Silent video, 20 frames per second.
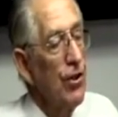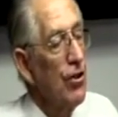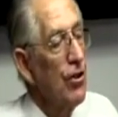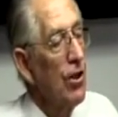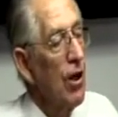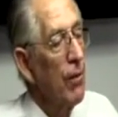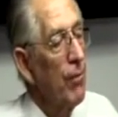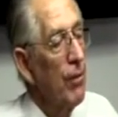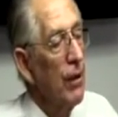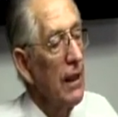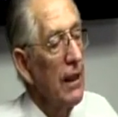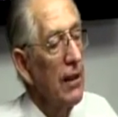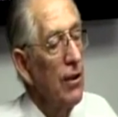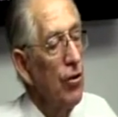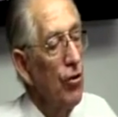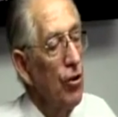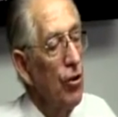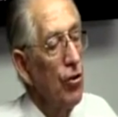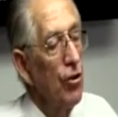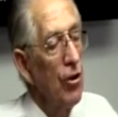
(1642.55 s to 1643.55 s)
you shall bring your
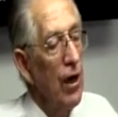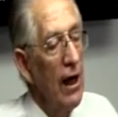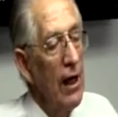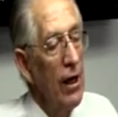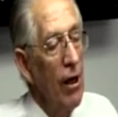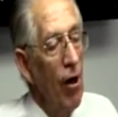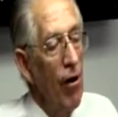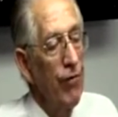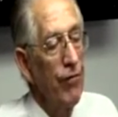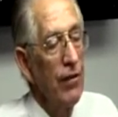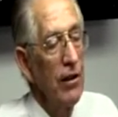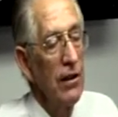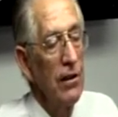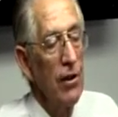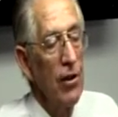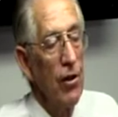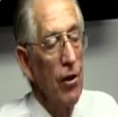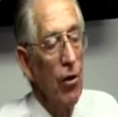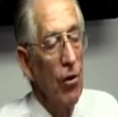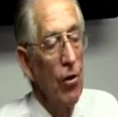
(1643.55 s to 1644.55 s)
new grain offering
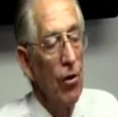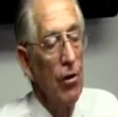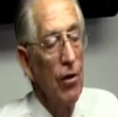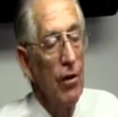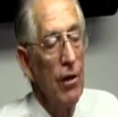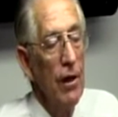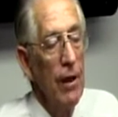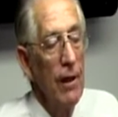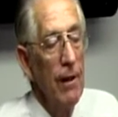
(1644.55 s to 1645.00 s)
to the Lord